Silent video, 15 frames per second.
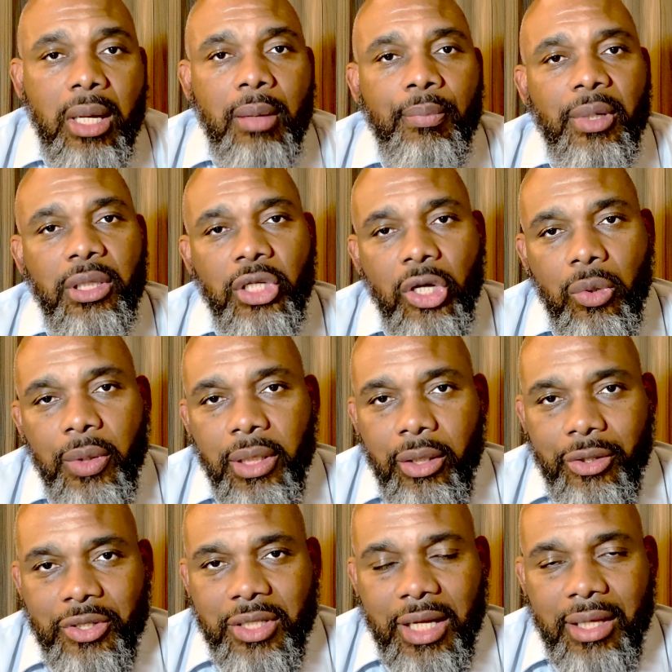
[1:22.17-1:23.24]
But no one
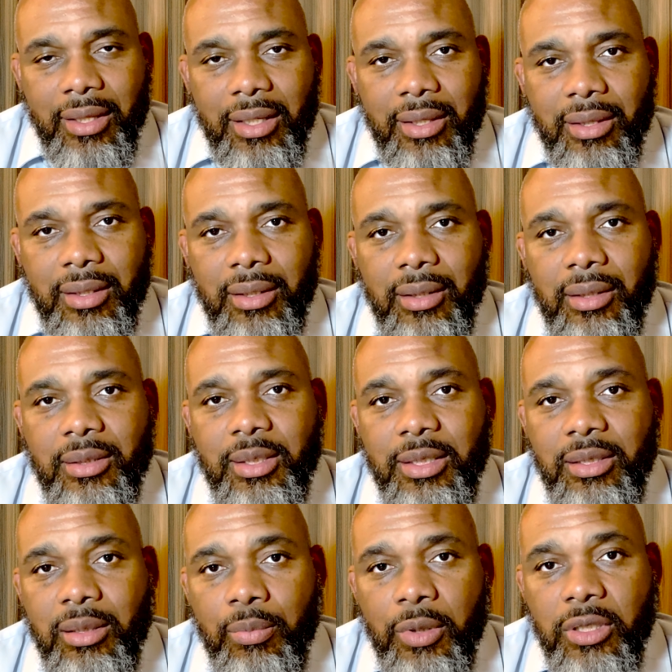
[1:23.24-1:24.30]
understands that the
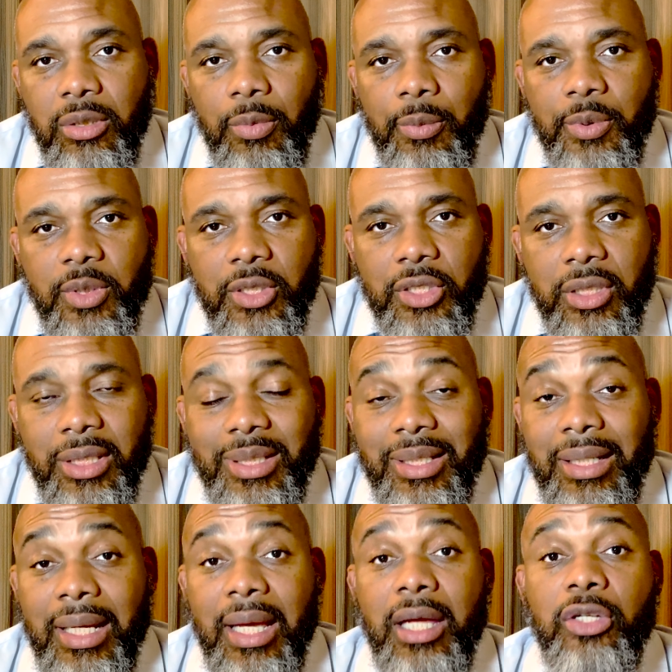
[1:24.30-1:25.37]
assistant principal position is
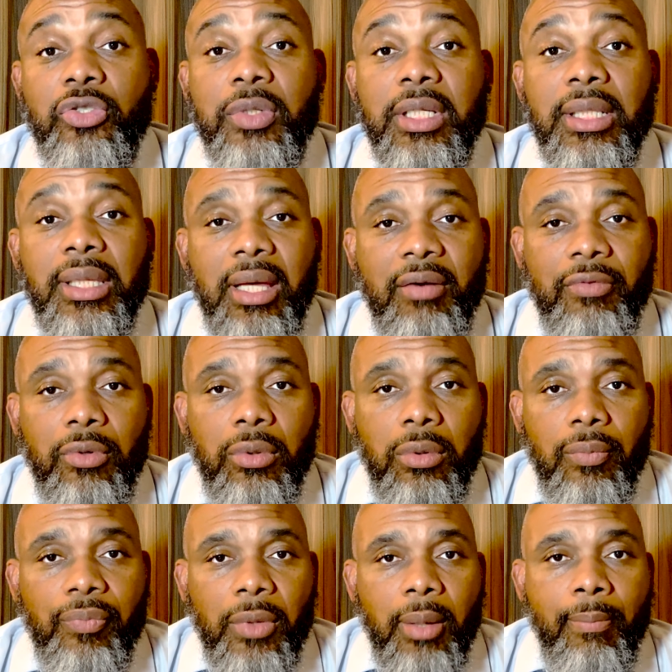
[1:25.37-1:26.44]
an entry-level
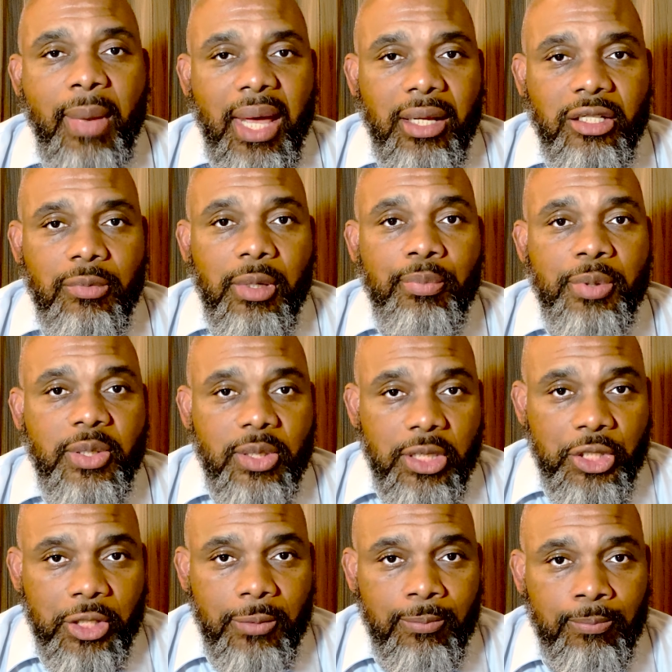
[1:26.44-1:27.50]
management
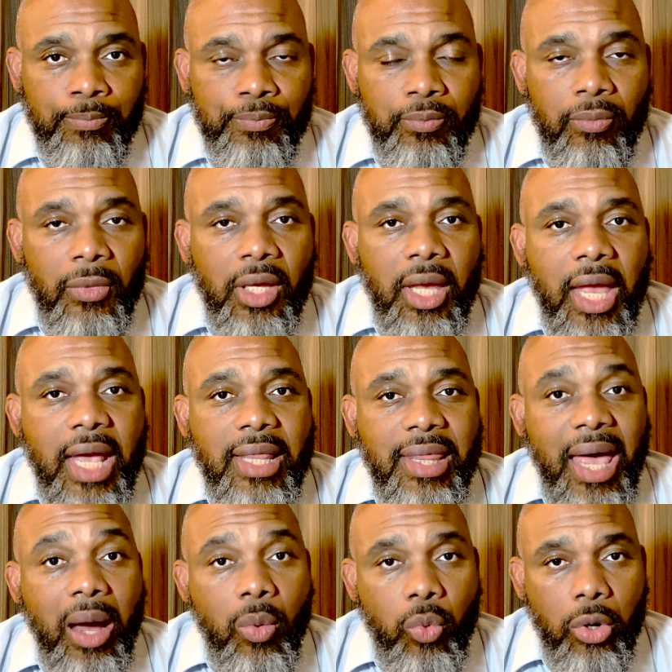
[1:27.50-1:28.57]
position. And
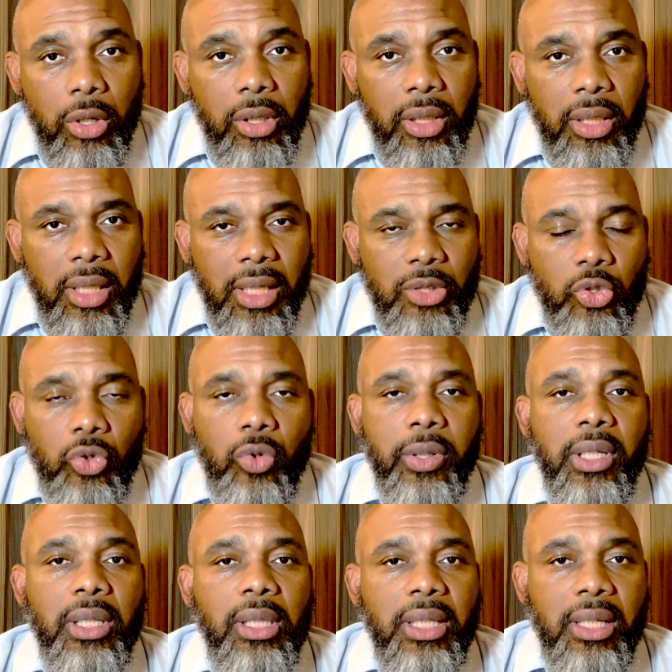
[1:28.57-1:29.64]
that work is
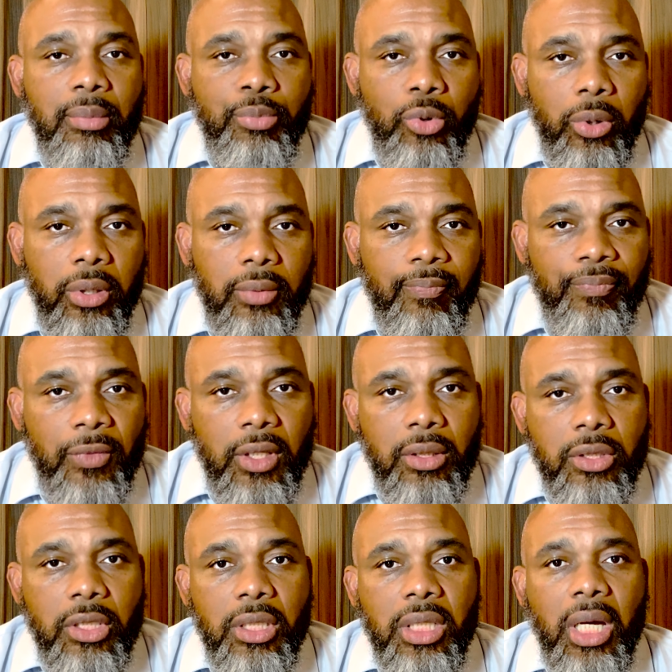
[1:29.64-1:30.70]
critically important
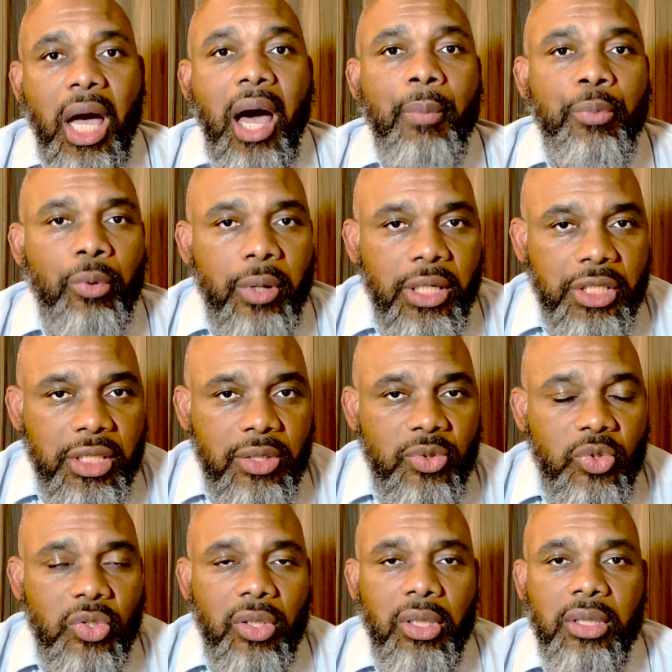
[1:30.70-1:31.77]
to the
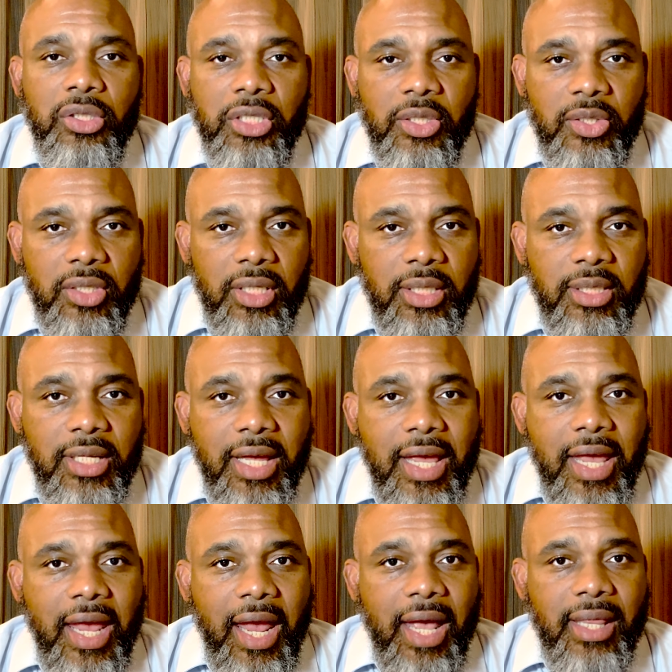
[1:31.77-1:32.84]
operations, the logistics,
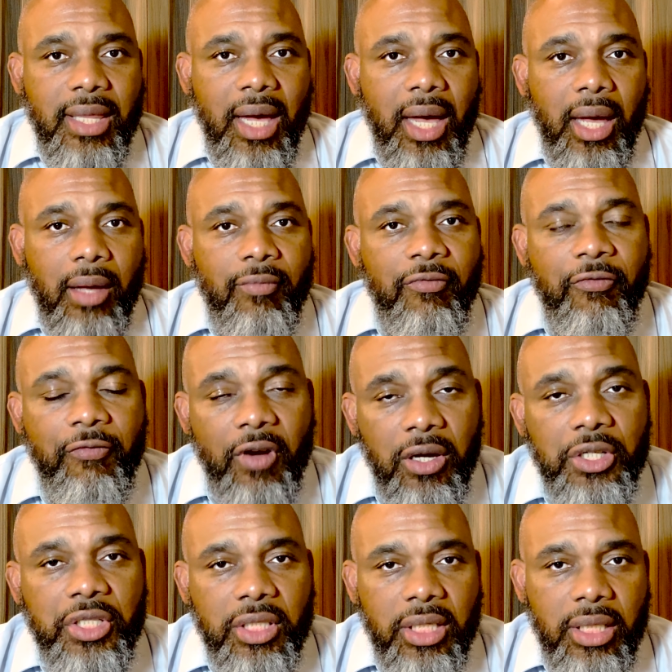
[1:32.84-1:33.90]
and the
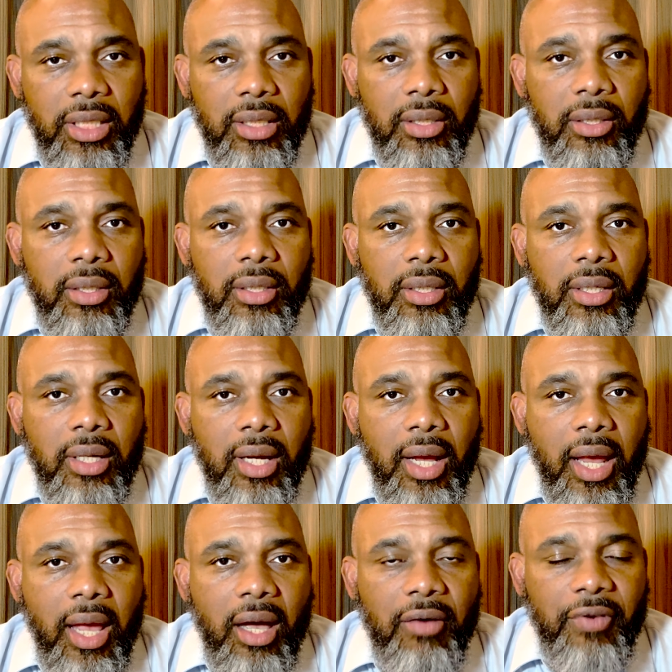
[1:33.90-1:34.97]
functioning
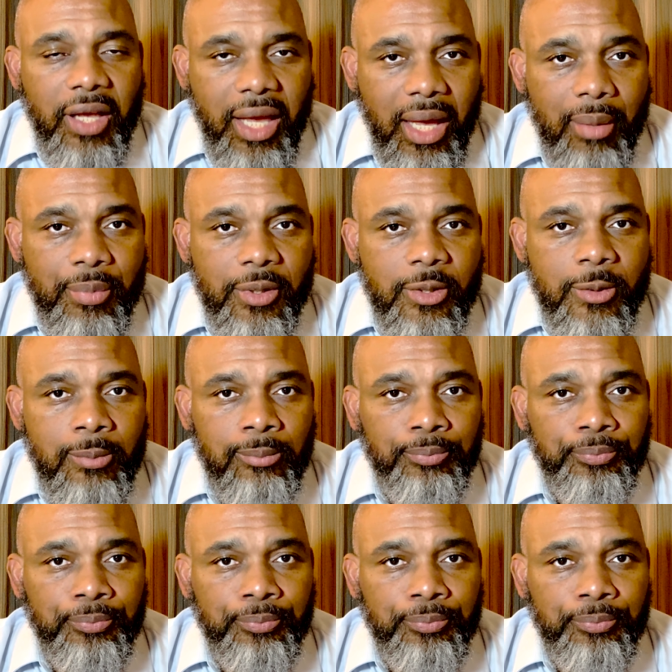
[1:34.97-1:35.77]
of a campus.